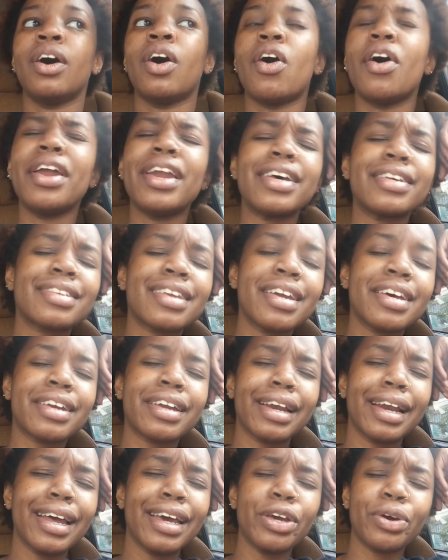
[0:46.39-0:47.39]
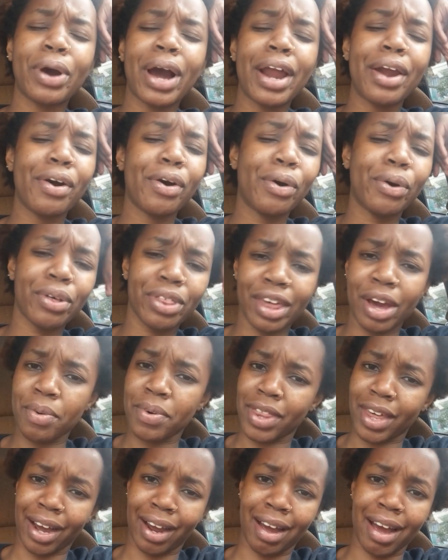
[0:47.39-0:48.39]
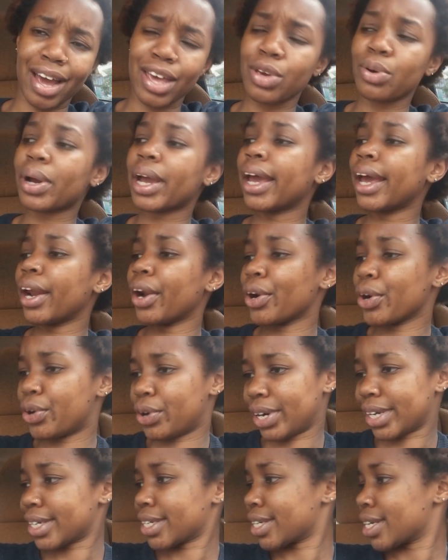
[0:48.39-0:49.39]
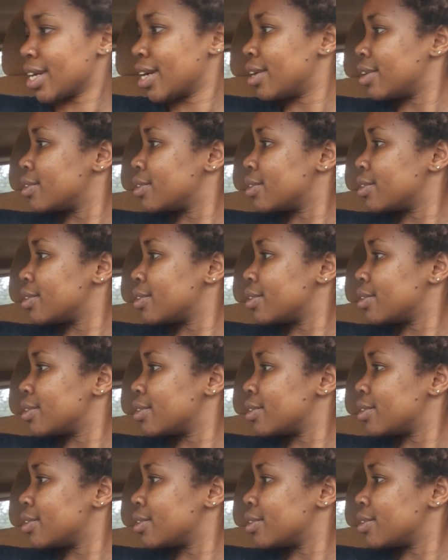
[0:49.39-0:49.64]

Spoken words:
Honestly, really, you cannot go there with a car. You cannot.